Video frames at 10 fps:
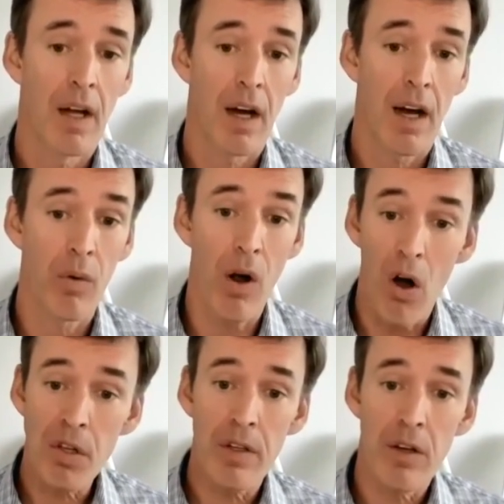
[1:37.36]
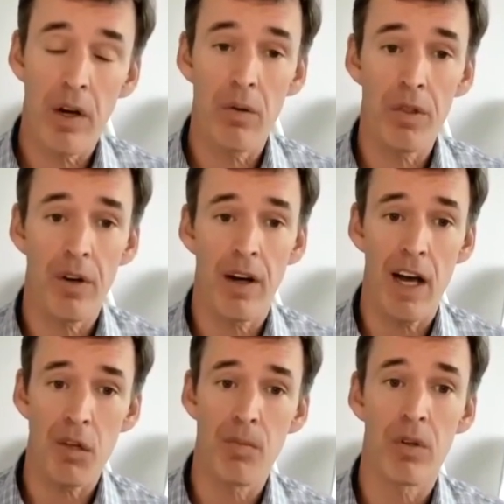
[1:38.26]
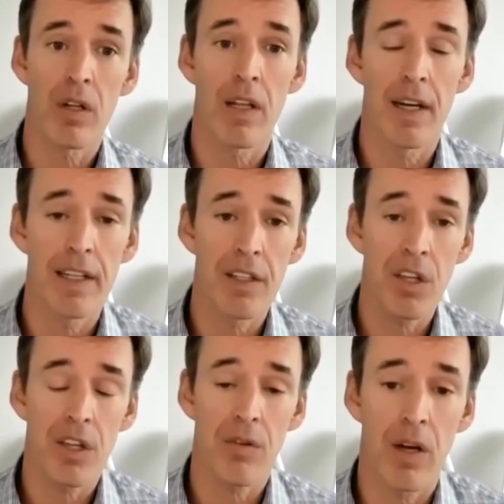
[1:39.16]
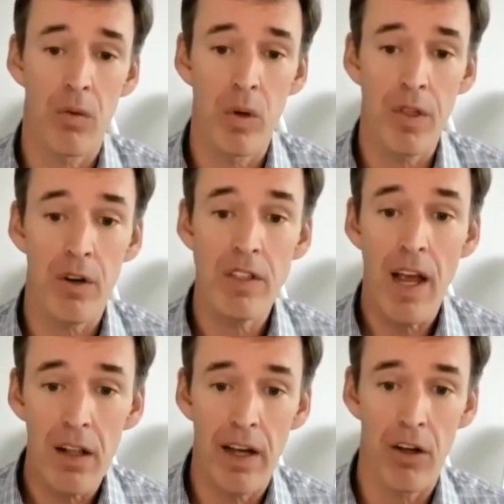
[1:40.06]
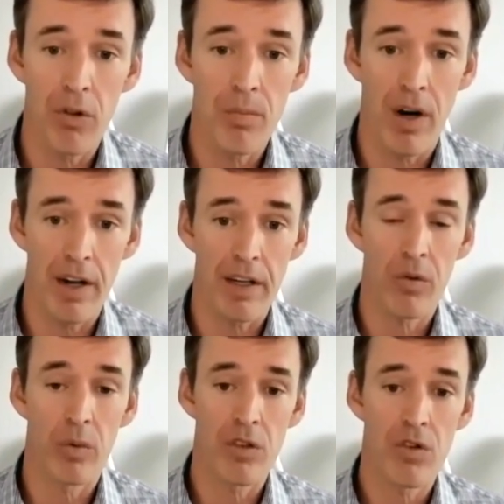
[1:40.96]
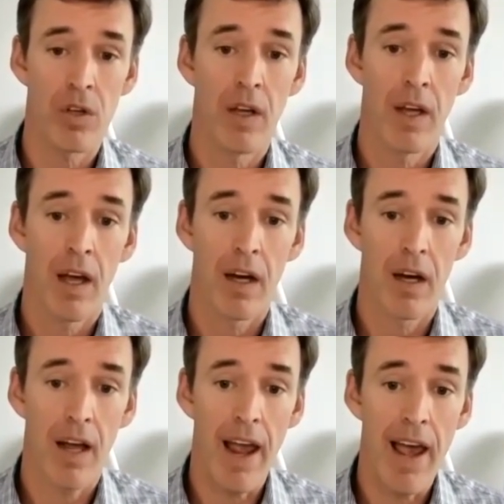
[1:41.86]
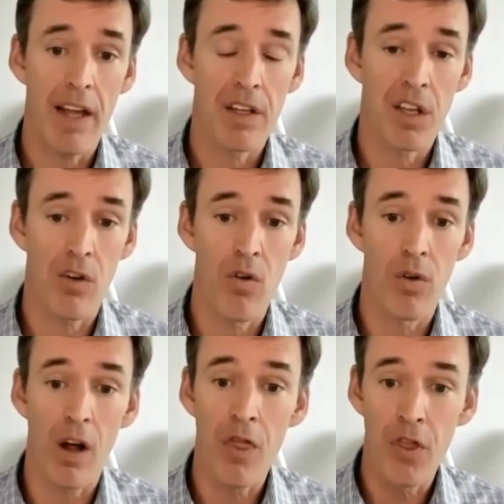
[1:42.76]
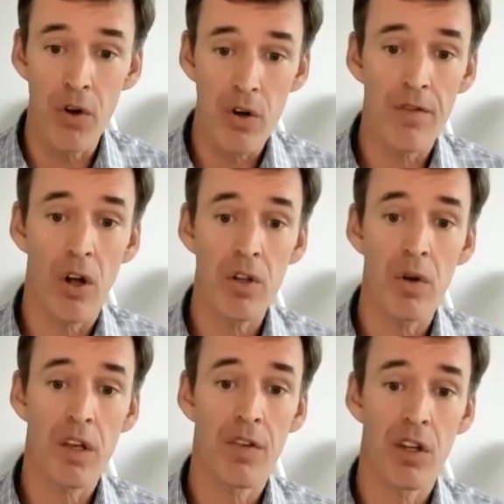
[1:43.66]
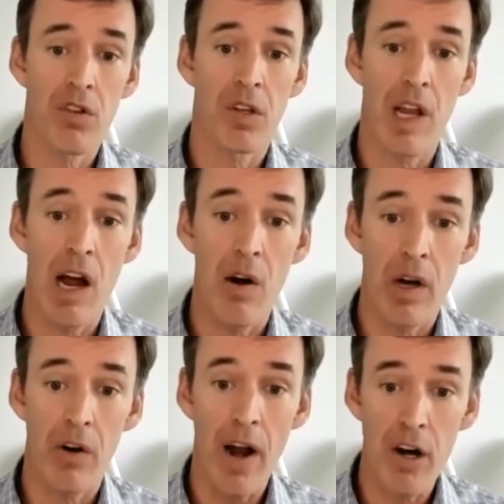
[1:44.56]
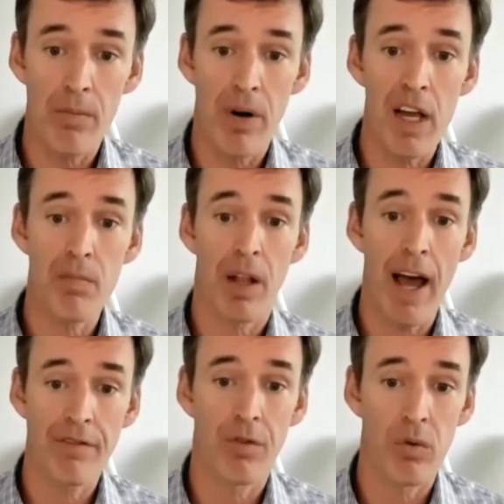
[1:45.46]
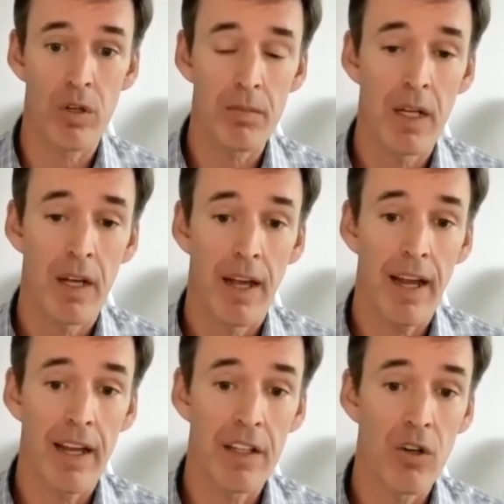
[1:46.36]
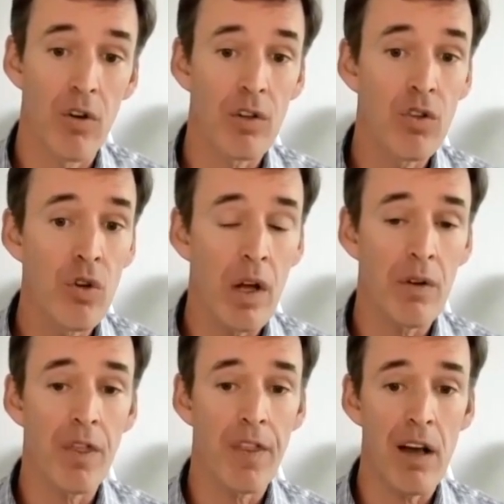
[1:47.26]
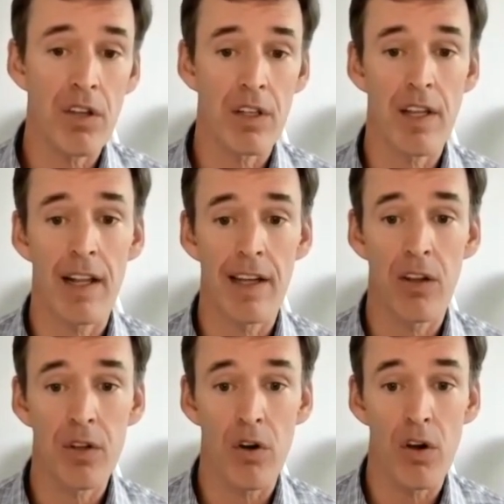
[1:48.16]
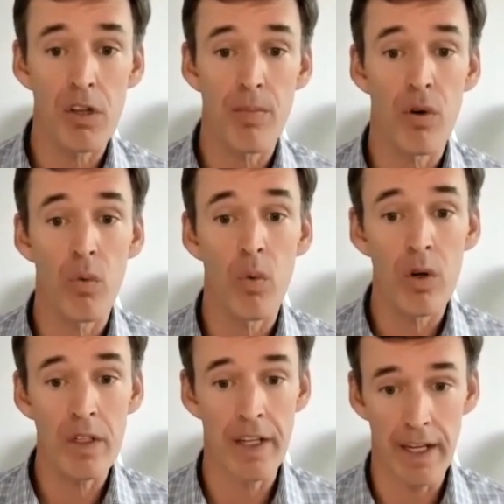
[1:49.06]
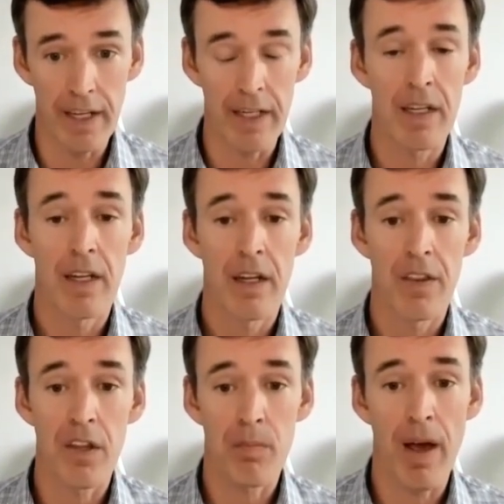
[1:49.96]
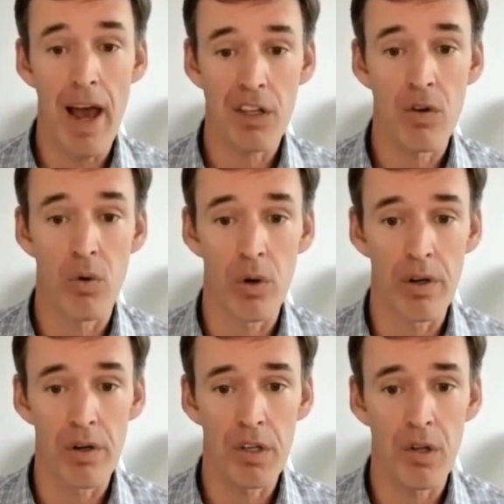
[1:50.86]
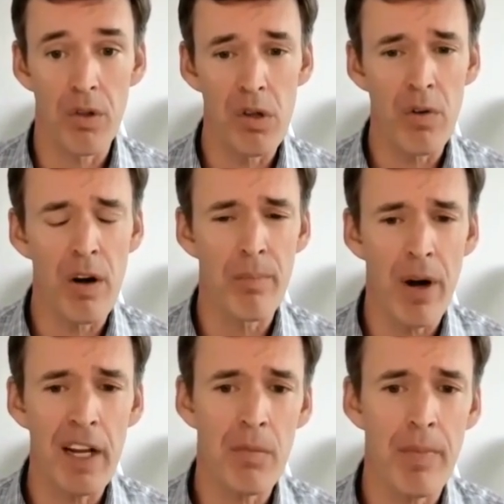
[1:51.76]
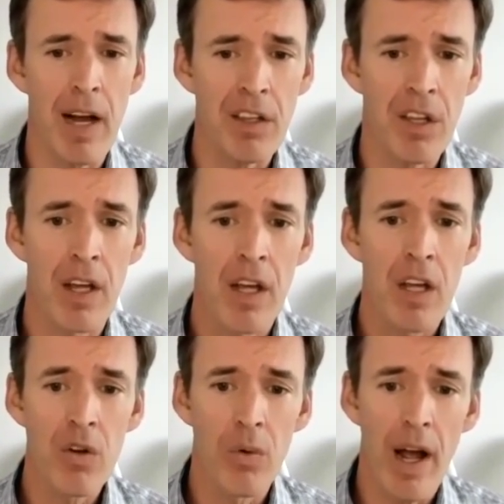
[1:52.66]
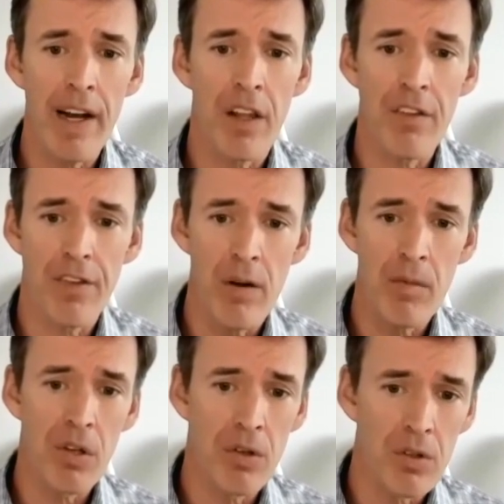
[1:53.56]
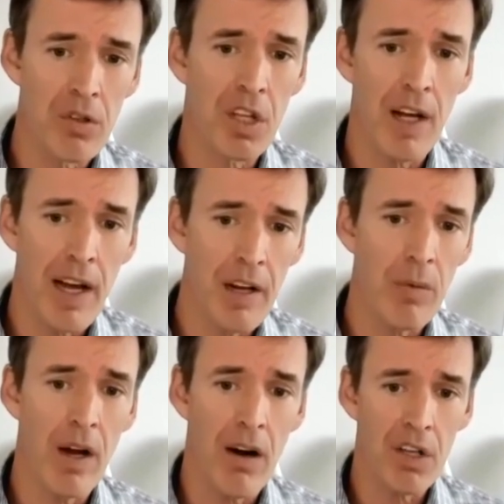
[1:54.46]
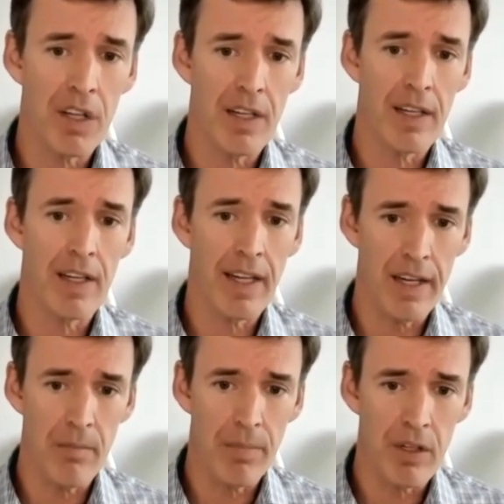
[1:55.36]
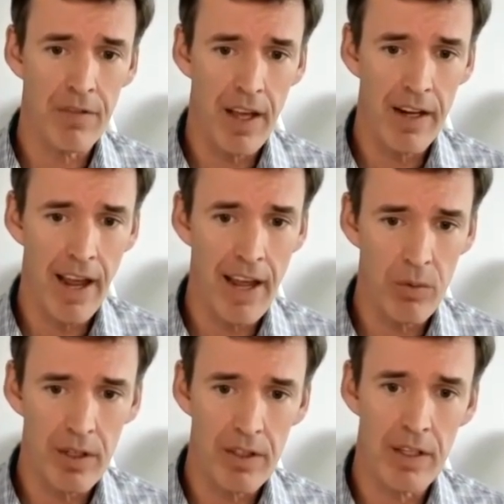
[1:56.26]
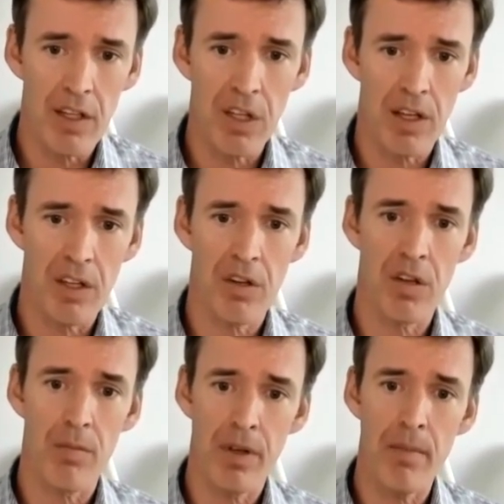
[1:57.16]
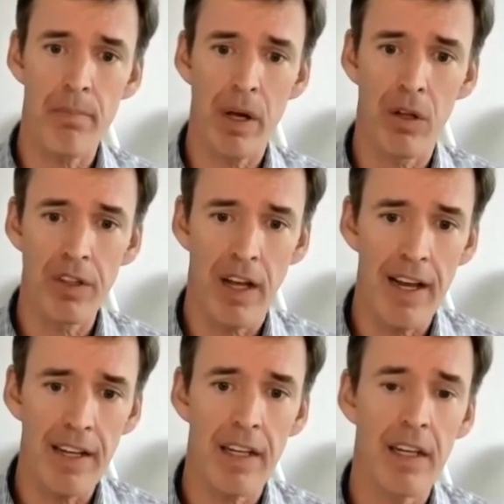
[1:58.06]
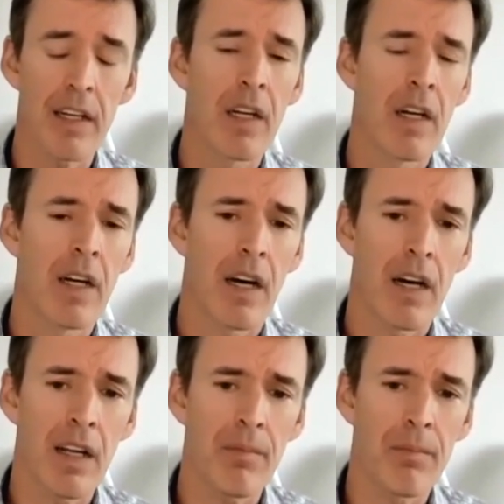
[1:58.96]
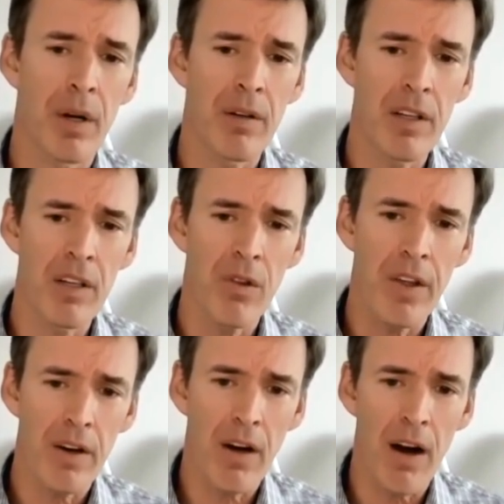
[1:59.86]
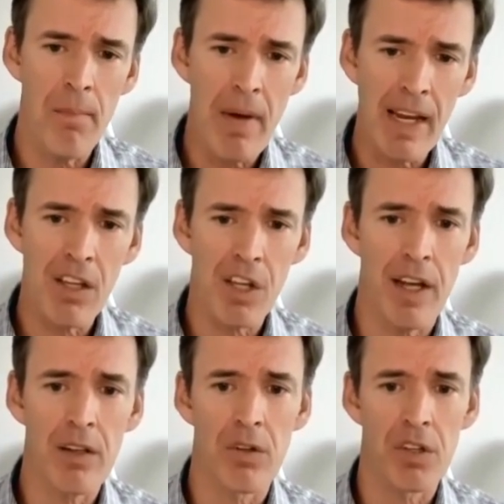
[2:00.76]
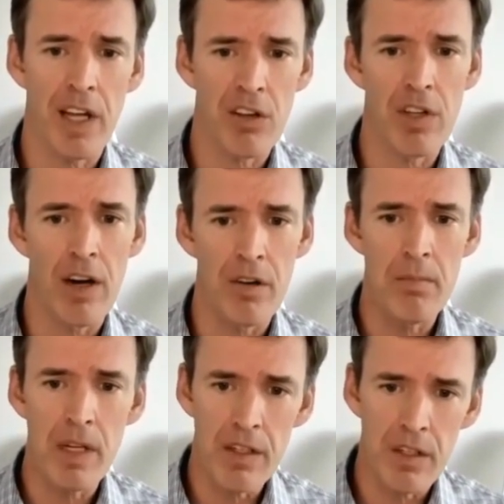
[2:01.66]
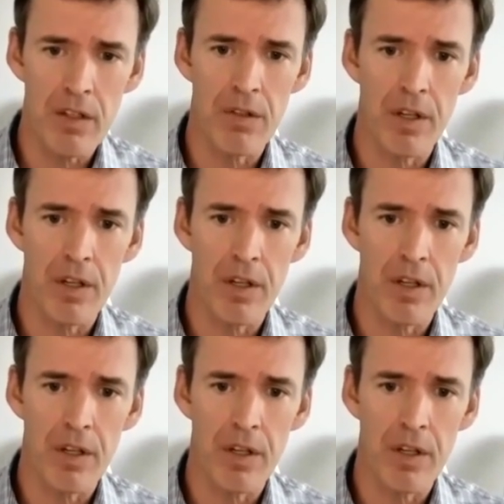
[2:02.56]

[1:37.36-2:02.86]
Uh, we also did great with our hospital clients uh, with our telehealth product, which uh, had over a third of all U S physicians now on our enterprise platform and did over two hundred thousand telehealth calls per workday this past quarter. So those are our bright spots. You're right. On the pharmaceutical side, we are seeing, again, a bit of that headwind as, as there's a bit of belt tightening. Uh, but, you know, there, our main cycles actually aren't mid-year.